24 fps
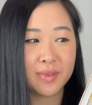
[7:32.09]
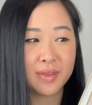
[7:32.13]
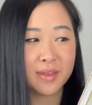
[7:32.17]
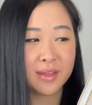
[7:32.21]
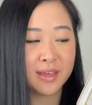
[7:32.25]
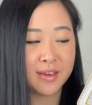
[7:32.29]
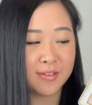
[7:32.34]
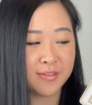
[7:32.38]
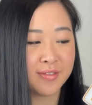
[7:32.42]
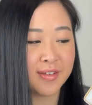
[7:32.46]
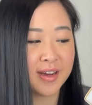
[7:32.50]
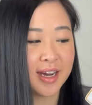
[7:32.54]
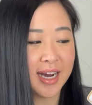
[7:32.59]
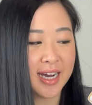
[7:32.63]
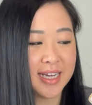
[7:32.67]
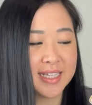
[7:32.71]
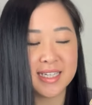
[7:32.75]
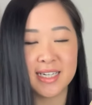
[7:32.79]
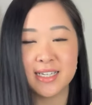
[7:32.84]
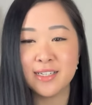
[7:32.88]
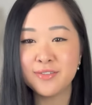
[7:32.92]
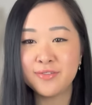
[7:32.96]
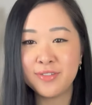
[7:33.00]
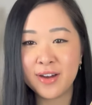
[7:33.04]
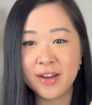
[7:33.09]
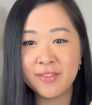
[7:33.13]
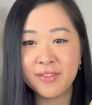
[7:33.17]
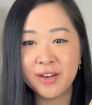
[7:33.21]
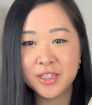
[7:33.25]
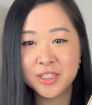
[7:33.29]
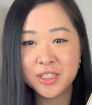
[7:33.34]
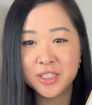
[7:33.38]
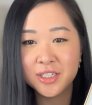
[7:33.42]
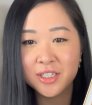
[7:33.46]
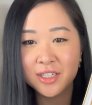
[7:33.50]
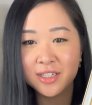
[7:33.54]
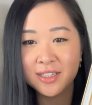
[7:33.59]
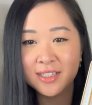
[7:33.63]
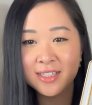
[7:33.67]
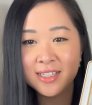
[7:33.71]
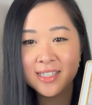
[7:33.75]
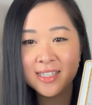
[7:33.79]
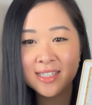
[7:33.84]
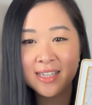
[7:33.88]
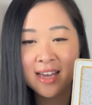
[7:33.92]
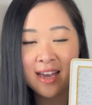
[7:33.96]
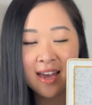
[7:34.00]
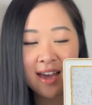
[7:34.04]
gift guides under
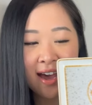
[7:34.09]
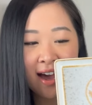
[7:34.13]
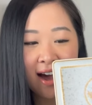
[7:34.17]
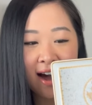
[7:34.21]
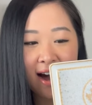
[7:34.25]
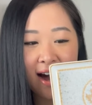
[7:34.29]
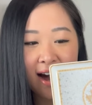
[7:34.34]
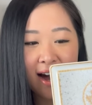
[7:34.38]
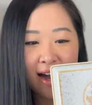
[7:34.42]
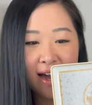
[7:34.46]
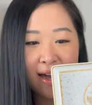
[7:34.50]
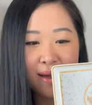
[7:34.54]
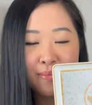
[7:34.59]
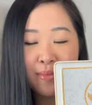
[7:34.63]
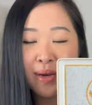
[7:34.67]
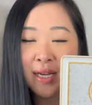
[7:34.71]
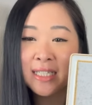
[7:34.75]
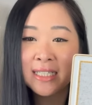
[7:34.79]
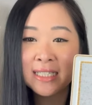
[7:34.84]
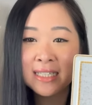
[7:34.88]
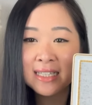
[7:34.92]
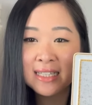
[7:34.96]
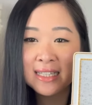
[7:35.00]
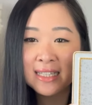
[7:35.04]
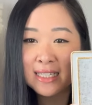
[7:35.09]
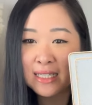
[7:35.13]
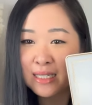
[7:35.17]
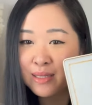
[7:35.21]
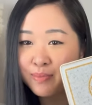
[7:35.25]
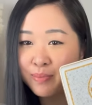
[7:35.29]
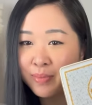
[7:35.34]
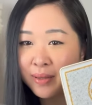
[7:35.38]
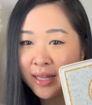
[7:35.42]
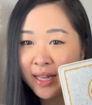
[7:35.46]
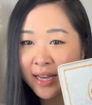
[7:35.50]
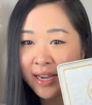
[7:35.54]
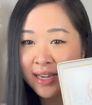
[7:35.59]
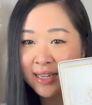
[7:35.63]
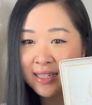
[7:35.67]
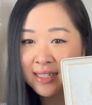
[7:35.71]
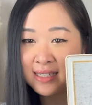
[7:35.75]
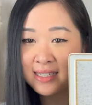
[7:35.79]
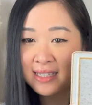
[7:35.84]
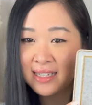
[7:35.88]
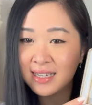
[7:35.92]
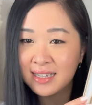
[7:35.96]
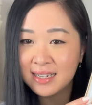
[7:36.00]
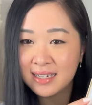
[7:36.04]
$500, I mentioned this
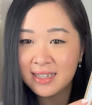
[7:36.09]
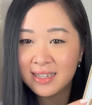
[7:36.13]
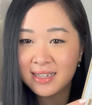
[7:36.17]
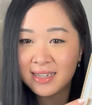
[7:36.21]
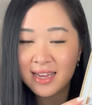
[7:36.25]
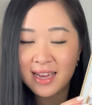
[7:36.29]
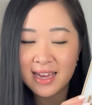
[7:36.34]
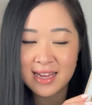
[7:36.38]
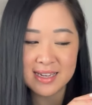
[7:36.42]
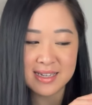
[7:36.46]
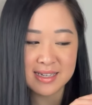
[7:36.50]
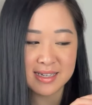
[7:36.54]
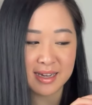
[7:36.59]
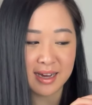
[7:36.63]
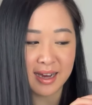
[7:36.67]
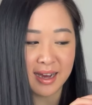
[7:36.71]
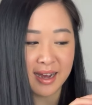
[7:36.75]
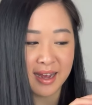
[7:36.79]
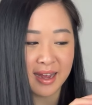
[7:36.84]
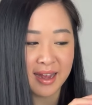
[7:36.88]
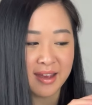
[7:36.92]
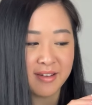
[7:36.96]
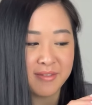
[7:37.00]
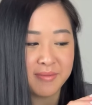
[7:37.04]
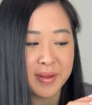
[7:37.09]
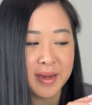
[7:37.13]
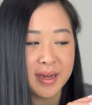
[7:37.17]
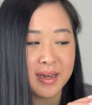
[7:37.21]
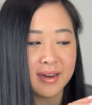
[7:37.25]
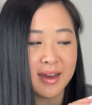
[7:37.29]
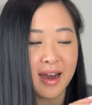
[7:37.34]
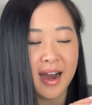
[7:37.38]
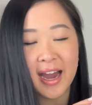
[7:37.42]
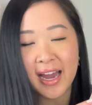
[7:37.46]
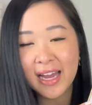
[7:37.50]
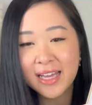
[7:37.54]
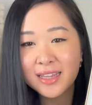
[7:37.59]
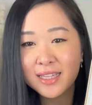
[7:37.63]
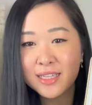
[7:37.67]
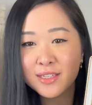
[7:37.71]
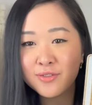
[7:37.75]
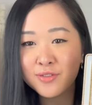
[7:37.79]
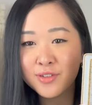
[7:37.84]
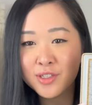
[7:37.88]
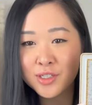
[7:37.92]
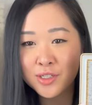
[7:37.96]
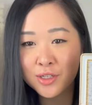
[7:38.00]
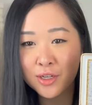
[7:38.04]
plate in it, and I have been eyeing
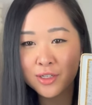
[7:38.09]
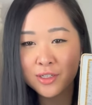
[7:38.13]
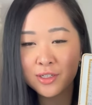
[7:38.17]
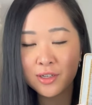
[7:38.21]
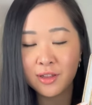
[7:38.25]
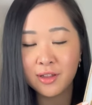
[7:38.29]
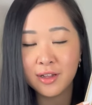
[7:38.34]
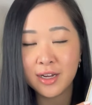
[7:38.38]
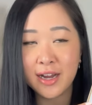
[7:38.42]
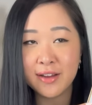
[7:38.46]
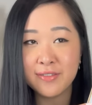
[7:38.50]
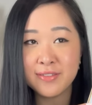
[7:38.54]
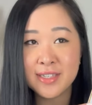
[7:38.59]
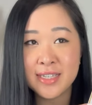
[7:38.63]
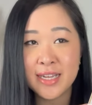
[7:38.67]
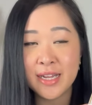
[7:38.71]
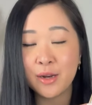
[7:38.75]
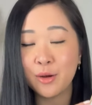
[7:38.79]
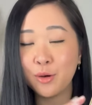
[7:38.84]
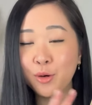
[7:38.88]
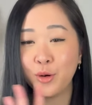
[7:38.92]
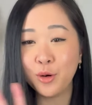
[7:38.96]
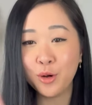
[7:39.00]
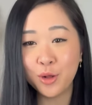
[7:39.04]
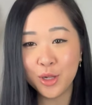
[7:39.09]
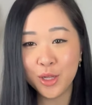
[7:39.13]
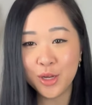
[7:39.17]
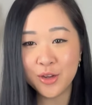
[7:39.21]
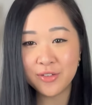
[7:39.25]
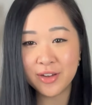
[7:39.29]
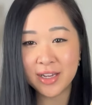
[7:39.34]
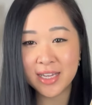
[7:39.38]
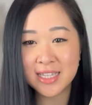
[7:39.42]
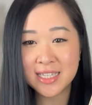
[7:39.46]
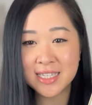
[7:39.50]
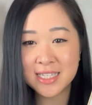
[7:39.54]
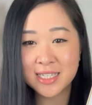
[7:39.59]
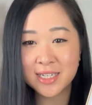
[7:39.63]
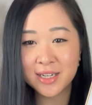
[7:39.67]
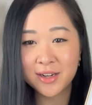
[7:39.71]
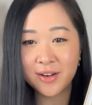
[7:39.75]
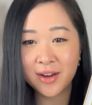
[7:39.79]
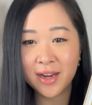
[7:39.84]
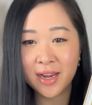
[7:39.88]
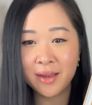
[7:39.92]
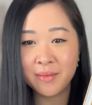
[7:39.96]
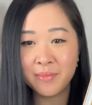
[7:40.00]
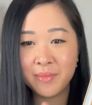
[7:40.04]
this for so, so long. I've seen it all over
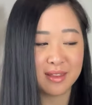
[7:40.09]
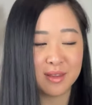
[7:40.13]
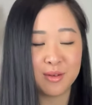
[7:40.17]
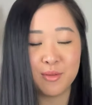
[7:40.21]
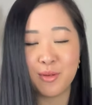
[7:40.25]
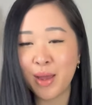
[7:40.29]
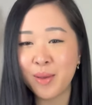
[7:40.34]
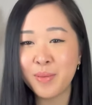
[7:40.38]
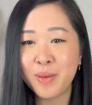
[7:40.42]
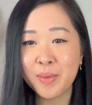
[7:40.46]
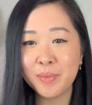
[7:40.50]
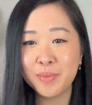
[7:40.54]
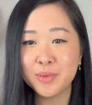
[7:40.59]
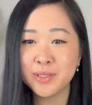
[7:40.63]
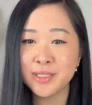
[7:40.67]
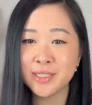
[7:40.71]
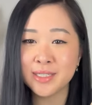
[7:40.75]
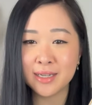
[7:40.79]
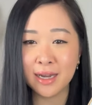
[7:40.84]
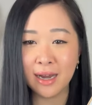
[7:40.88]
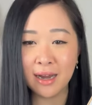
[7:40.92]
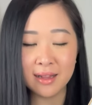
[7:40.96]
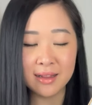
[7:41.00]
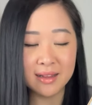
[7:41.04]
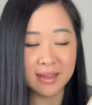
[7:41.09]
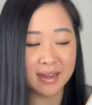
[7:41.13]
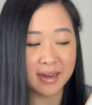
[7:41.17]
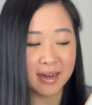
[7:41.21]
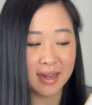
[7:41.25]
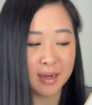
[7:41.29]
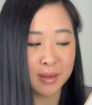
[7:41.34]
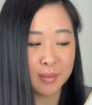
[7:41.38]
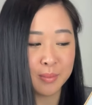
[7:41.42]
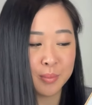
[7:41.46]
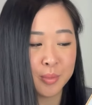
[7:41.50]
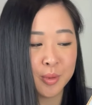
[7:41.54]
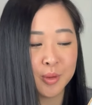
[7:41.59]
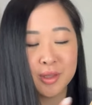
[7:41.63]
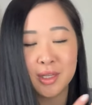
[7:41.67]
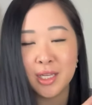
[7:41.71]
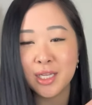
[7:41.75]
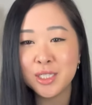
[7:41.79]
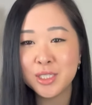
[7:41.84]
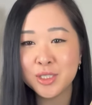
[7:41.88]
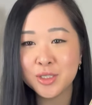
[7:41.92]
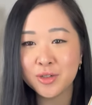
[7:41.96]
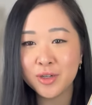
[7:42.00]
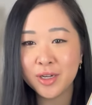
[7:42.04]
Instagram. The way people style it and put
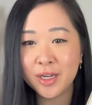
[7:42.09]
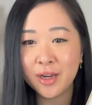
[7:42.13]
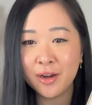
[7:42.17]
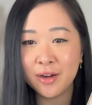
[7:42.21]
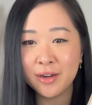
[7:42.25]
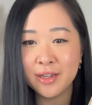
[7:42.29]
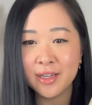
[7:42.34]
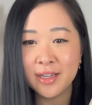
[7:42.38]
their jewelry on